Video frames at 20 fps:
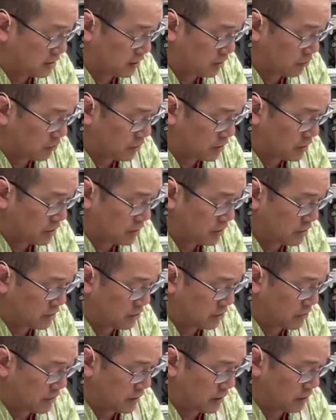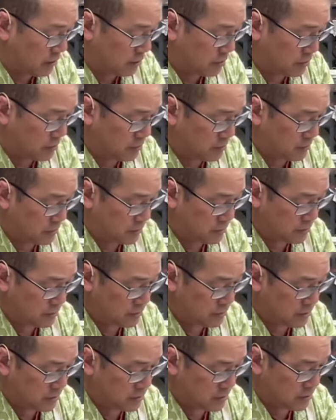I'll run into
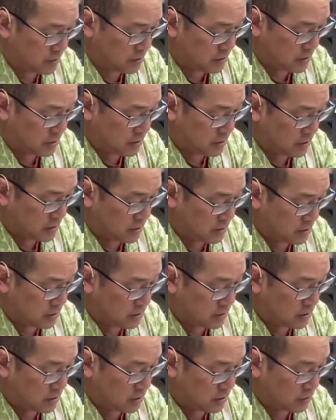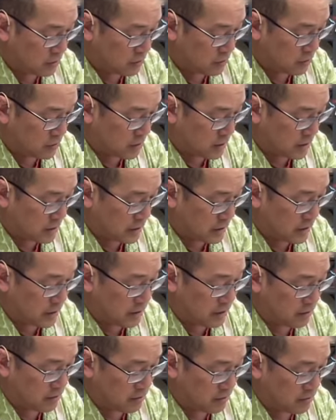problems. You guys know
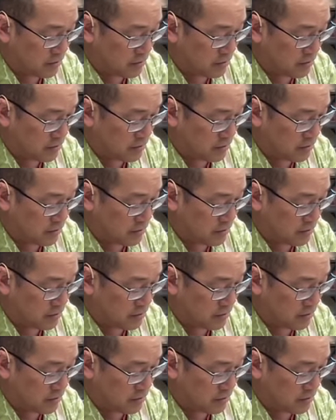why?